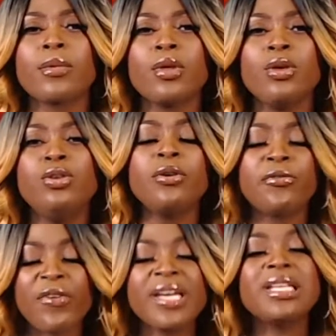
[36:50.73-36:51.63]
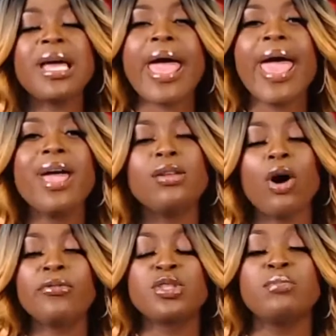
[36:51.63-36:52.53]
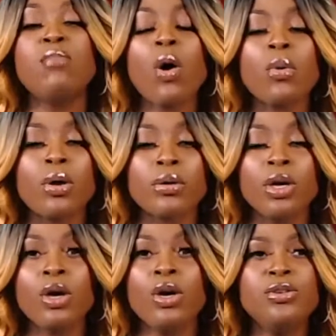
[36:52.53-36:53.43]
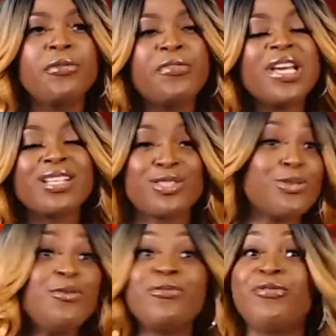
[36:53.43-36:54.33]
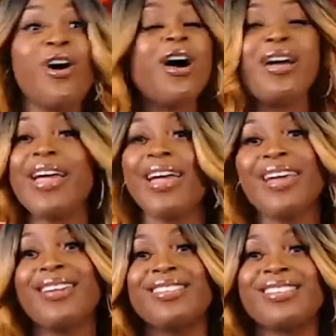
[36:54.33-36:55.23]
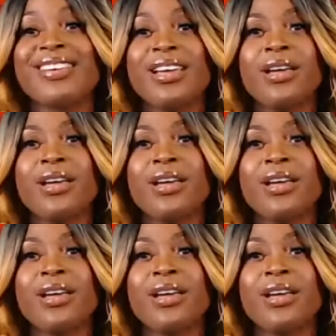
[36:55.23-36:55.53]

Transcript: You're thinking ahead of tomorrow. You're thinking too far ahead.